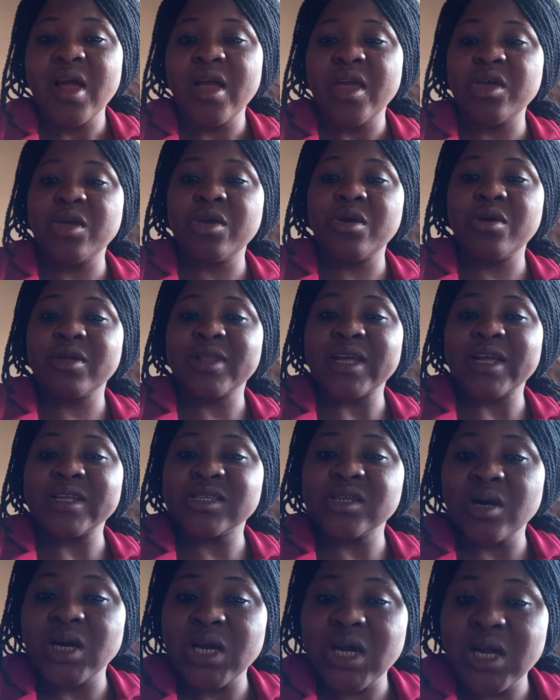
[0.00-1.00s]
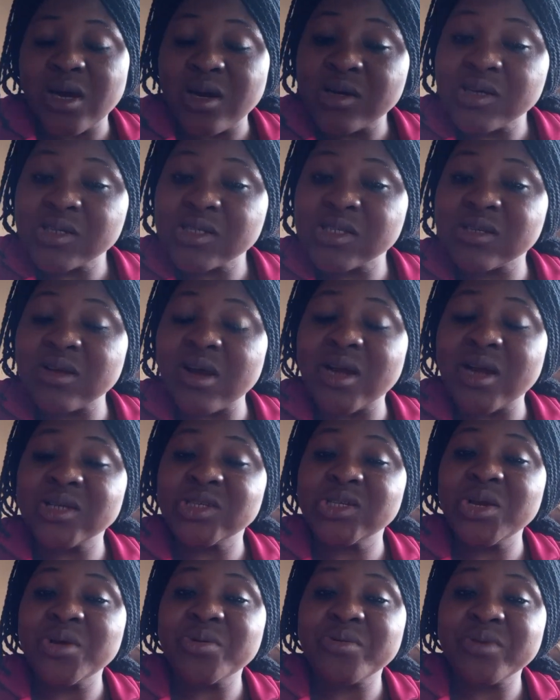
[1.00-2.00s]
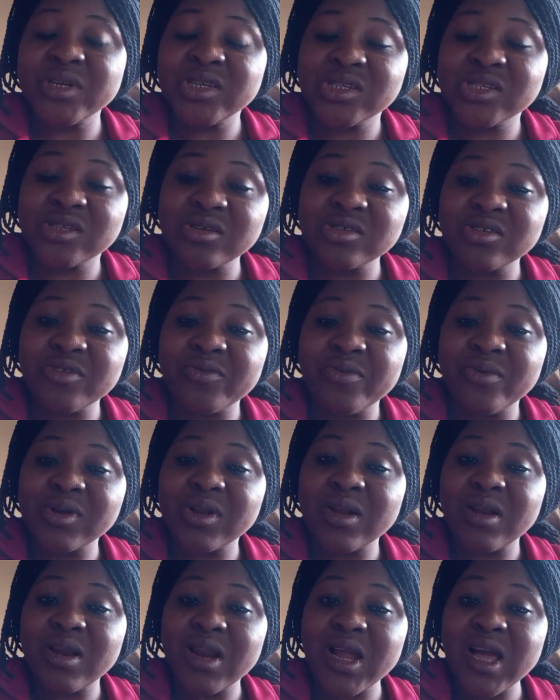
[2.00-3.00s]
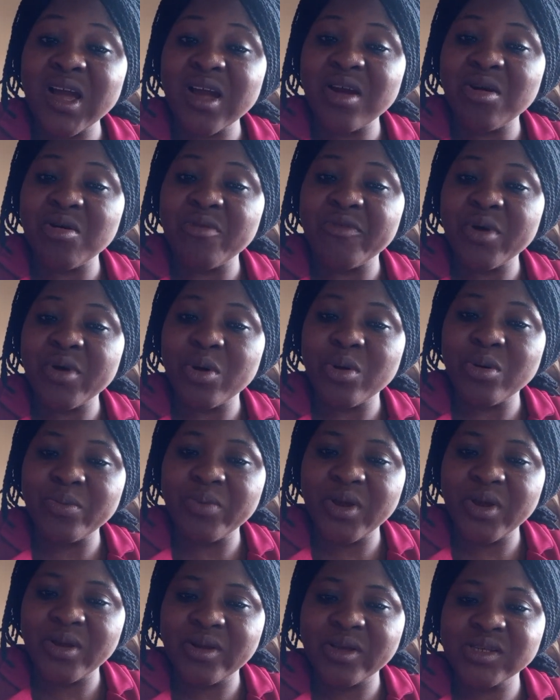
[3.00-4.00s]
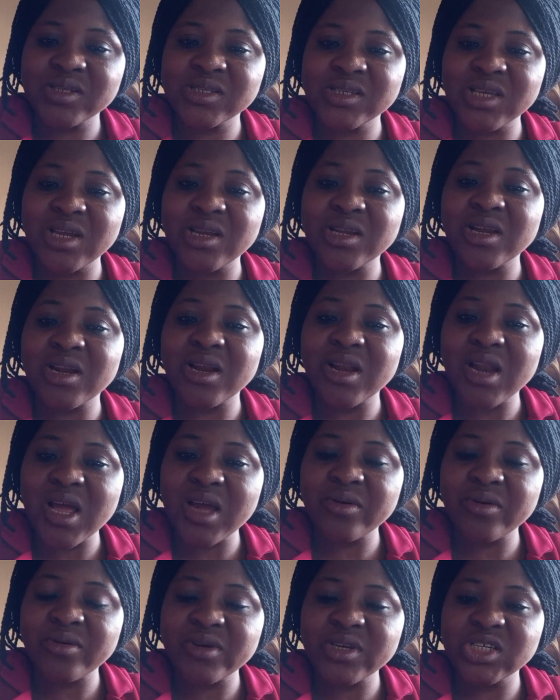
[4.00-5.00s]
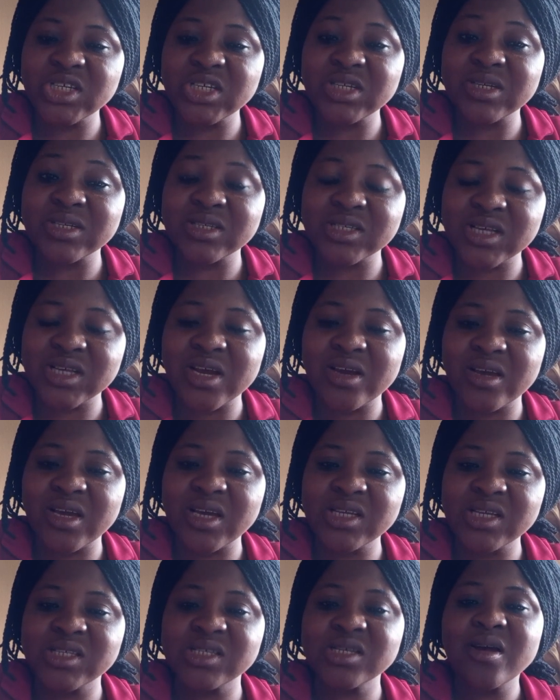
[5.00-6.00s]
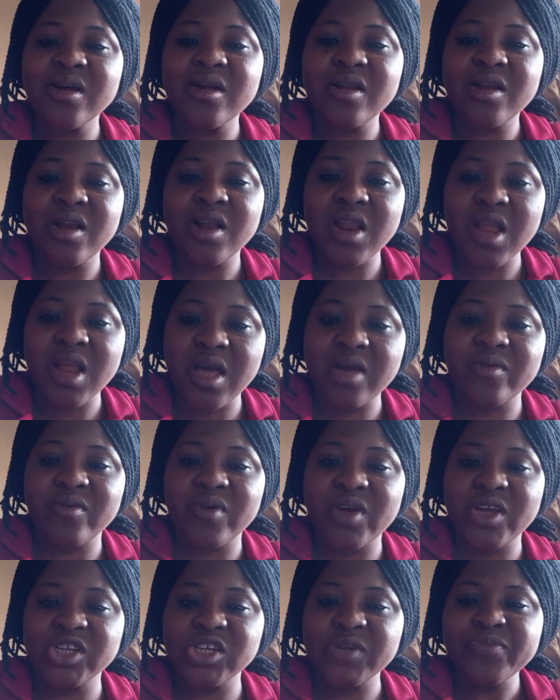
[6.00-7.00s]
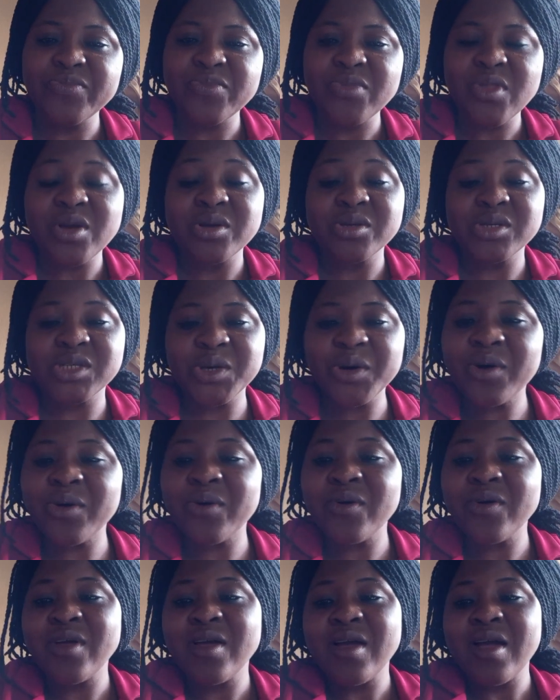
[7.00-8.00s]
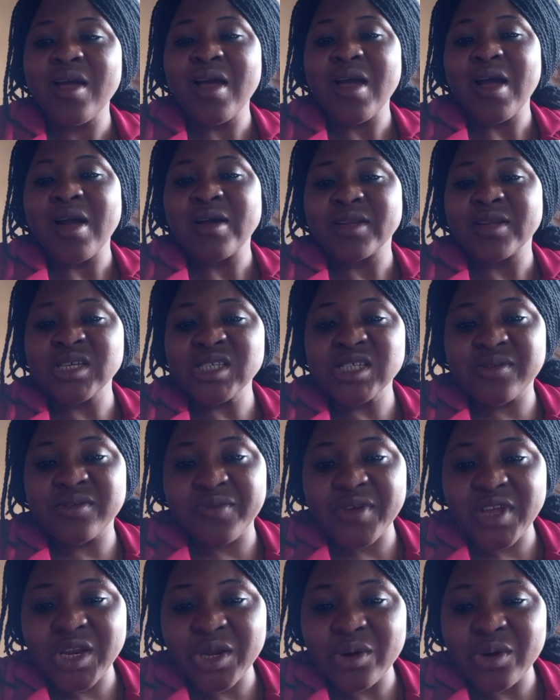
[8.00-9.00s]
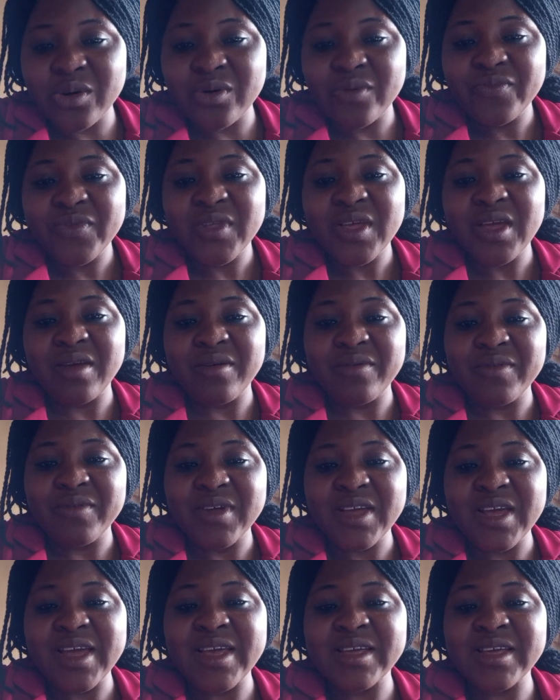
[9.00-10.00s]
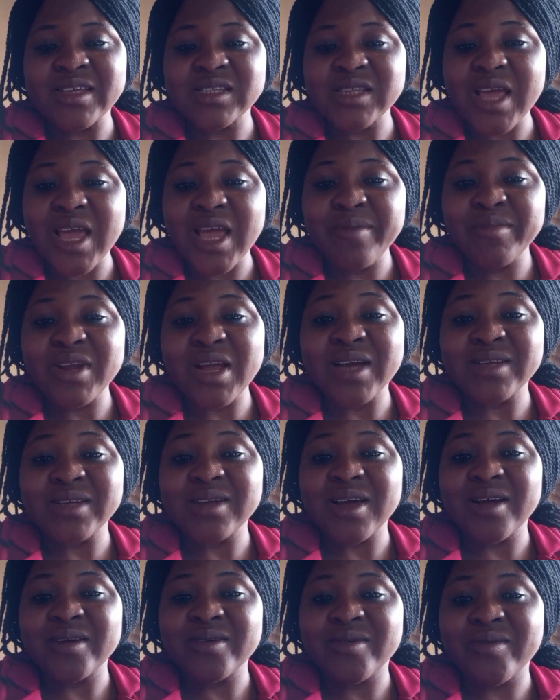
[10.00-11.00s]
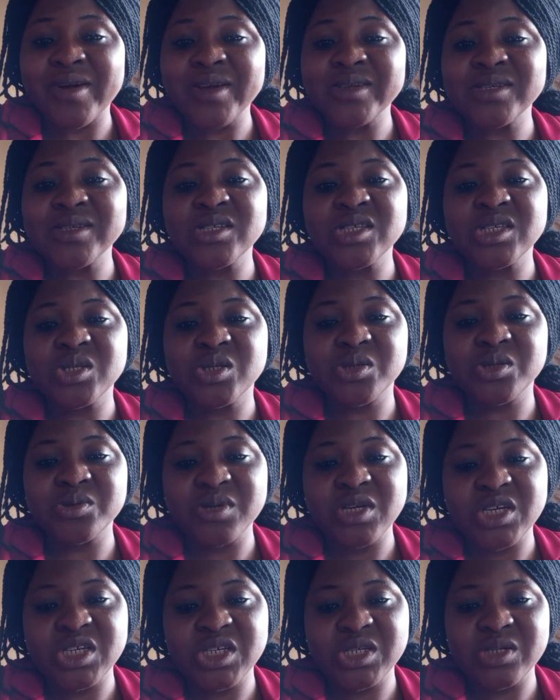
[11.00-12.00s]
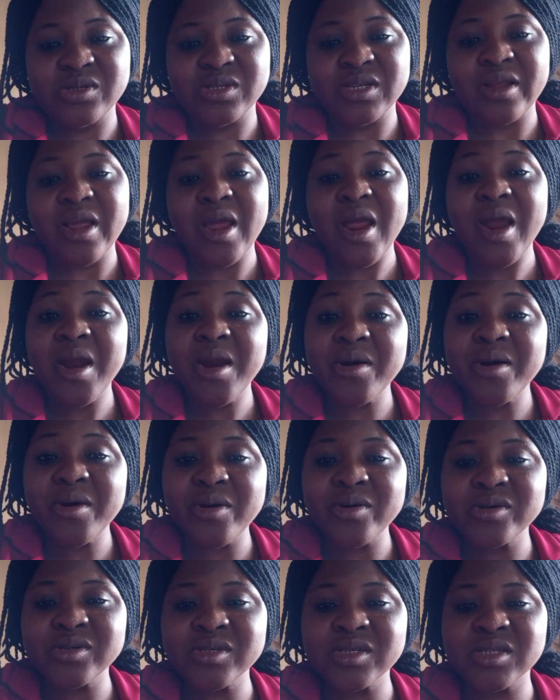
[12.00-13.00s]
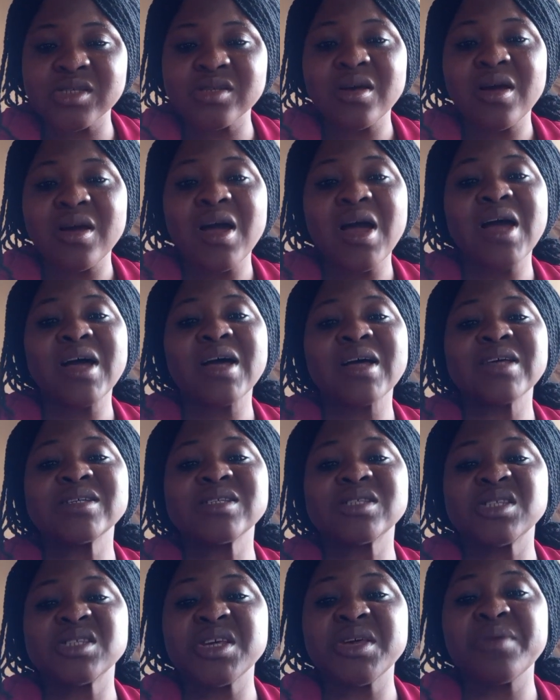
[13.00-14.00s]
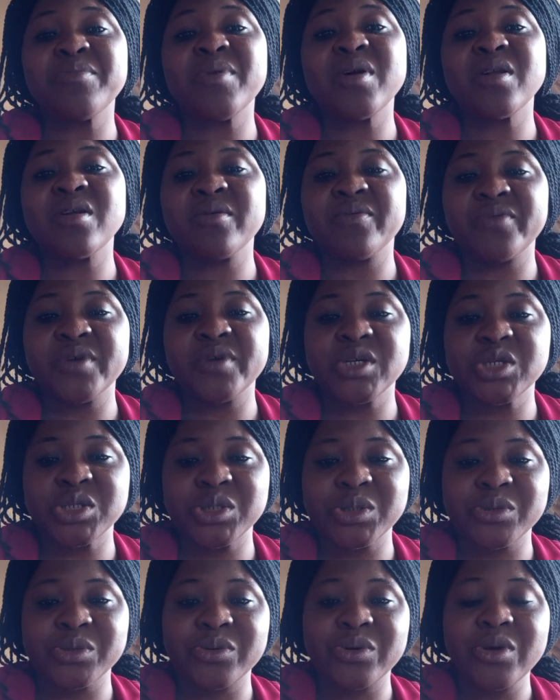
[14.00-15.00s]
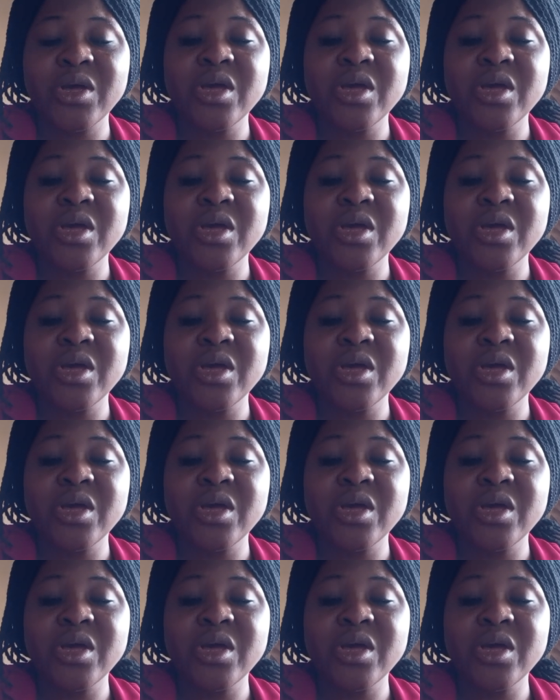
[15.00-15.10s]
that occurs as a result of what lack of competence in the language, in the target language. So this video is aimed at addressing two issues: that errors are still beneficial